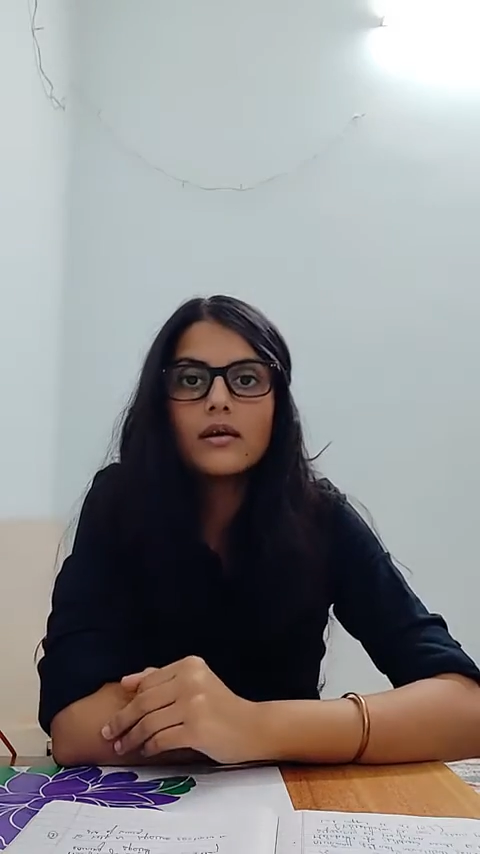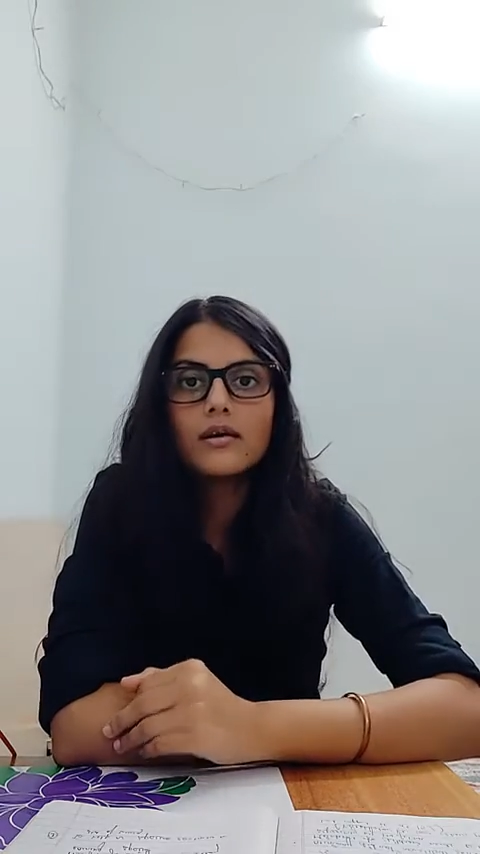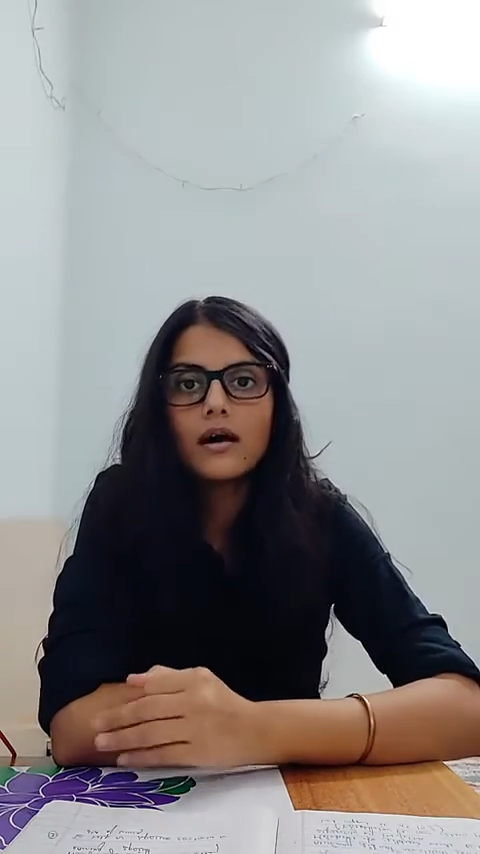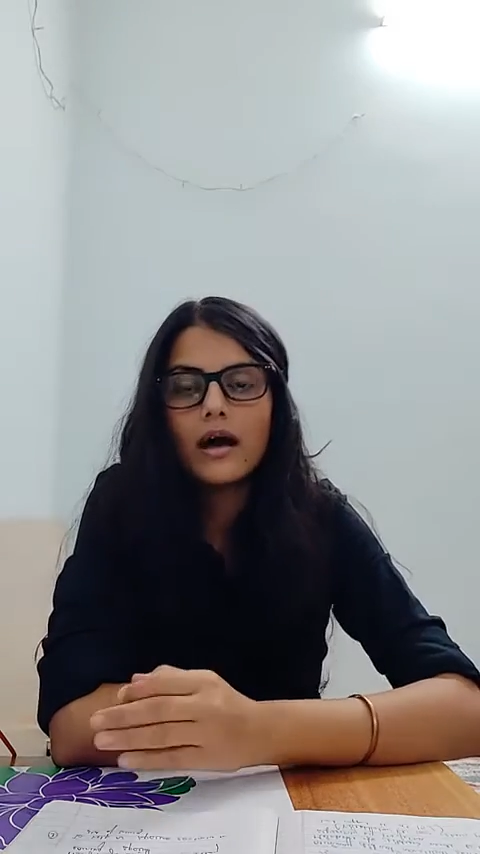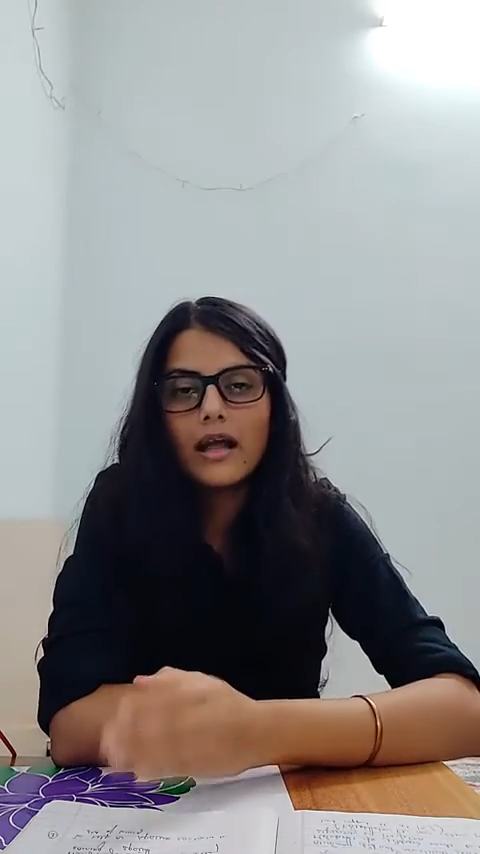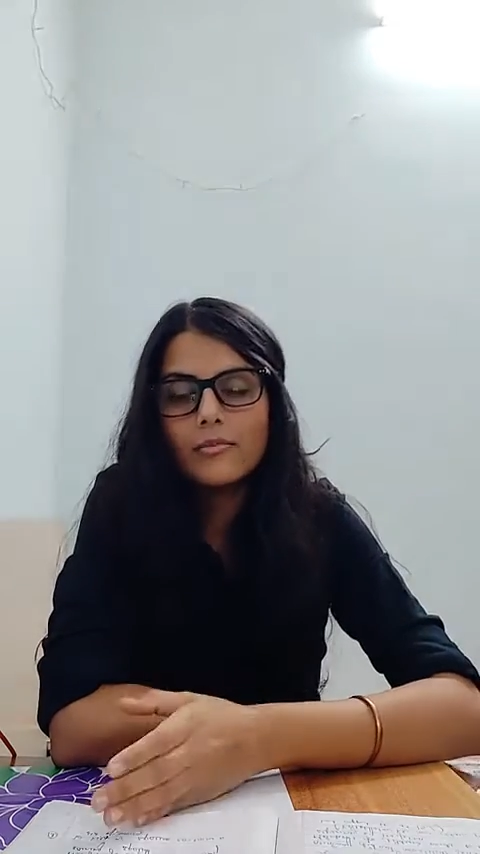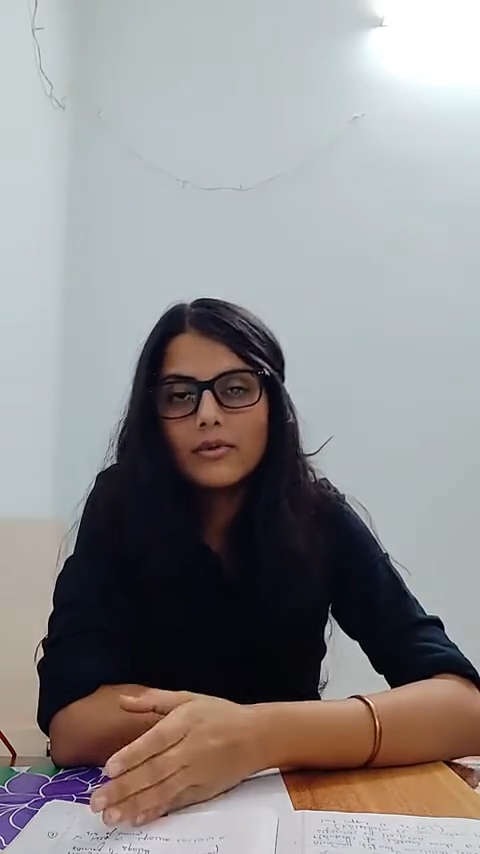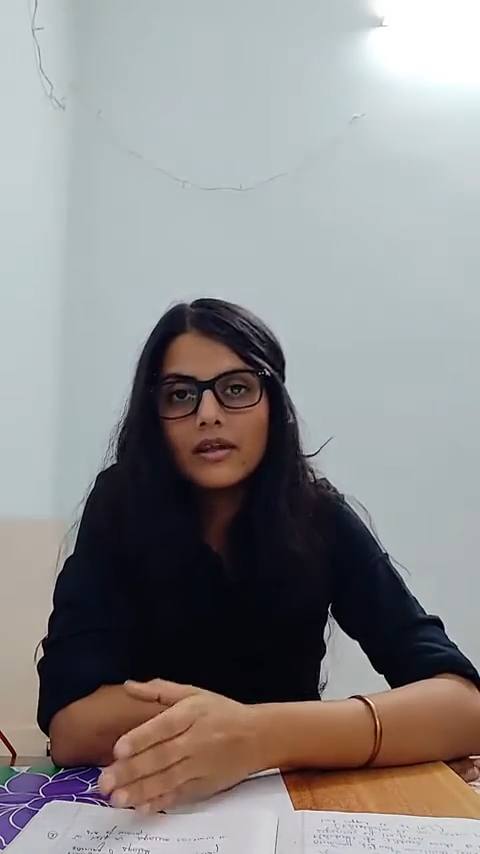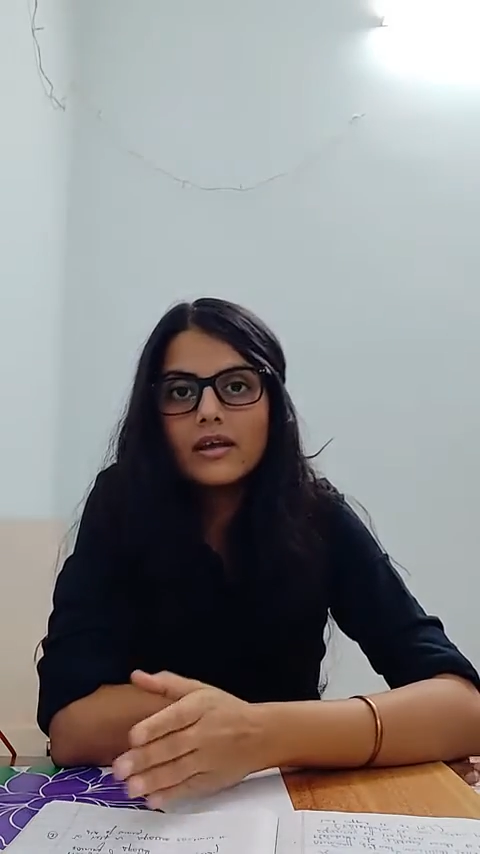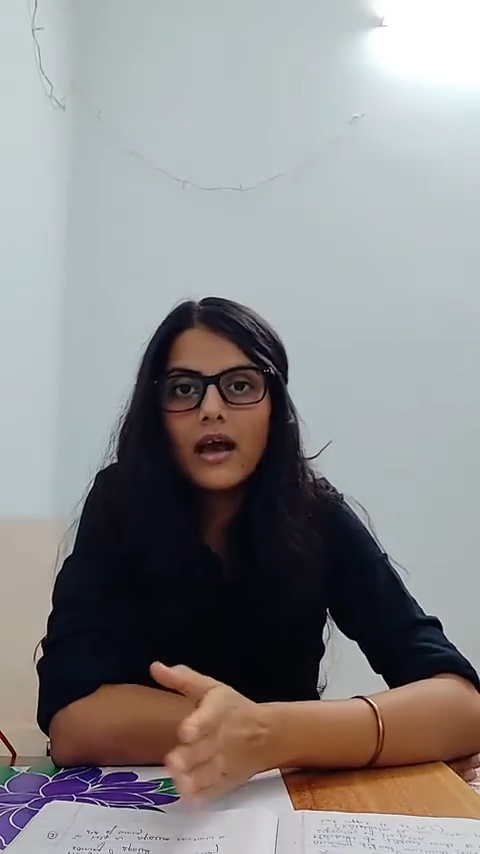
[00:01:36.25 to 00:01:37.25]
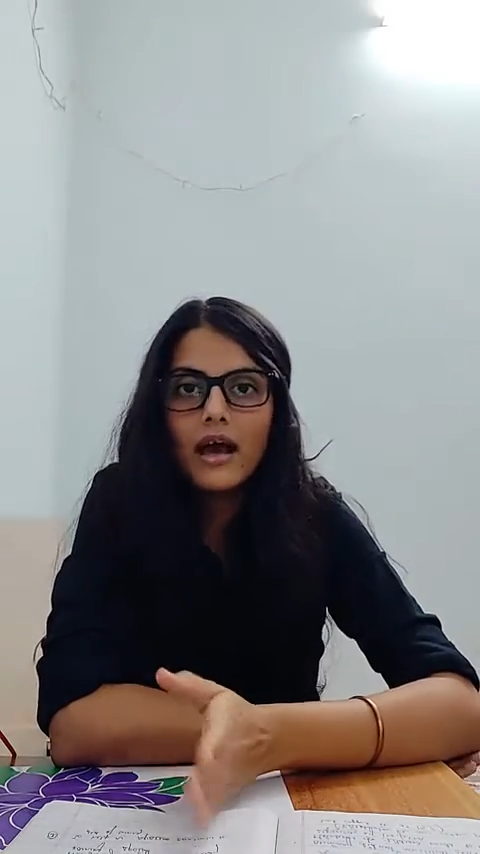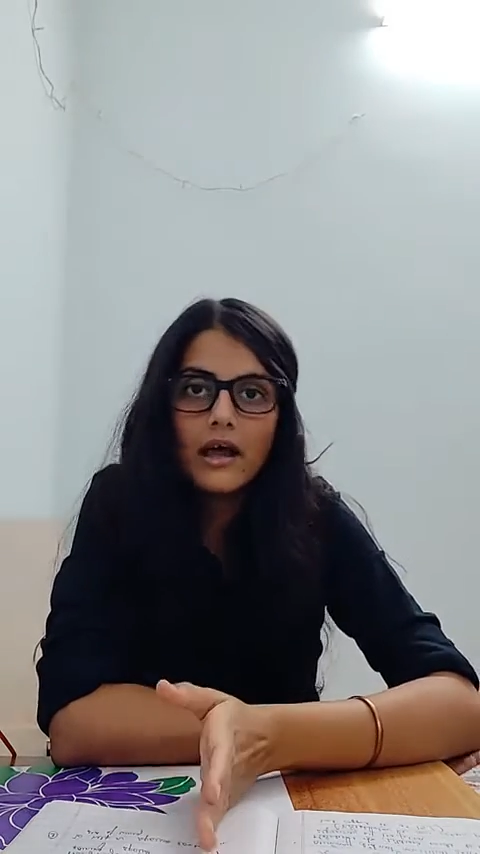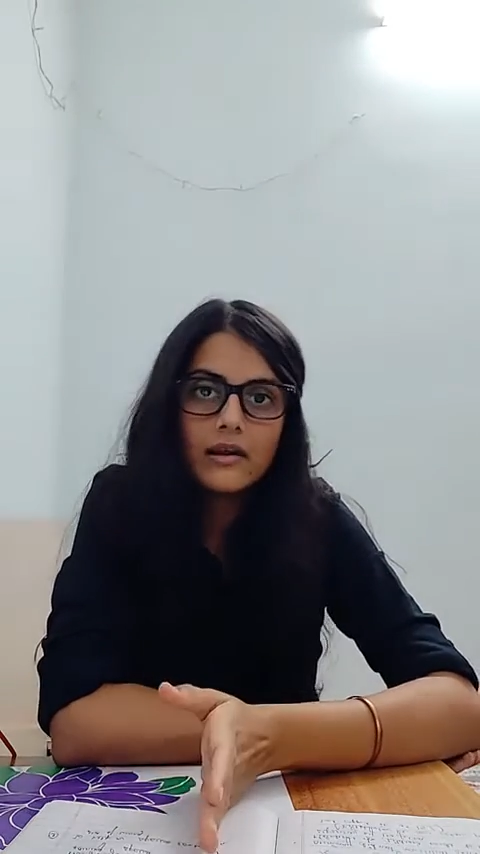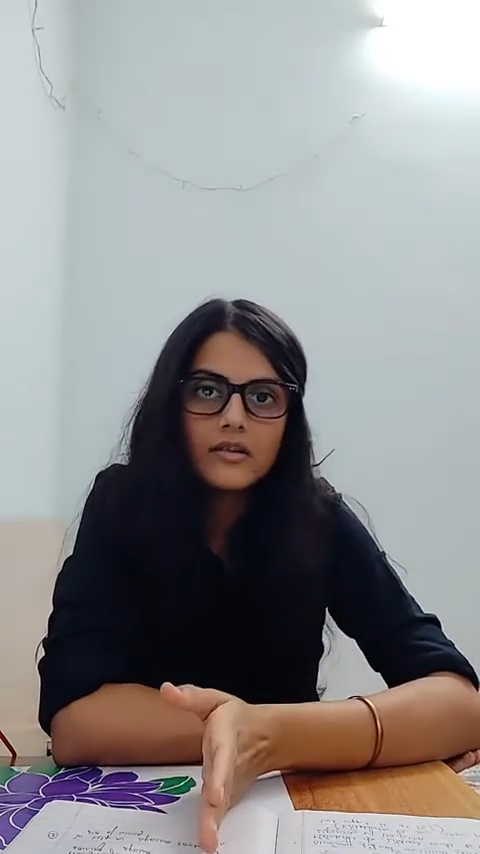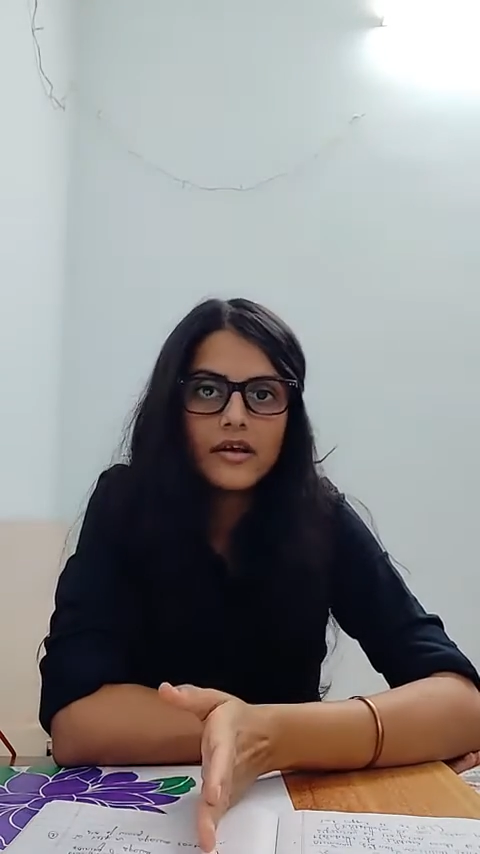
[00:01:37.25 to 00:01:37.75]
Alimony and
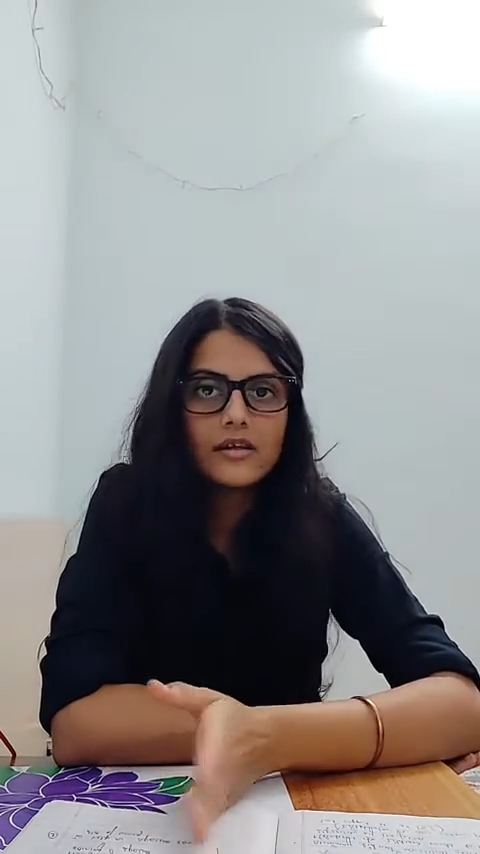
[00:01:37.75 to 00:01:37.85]
child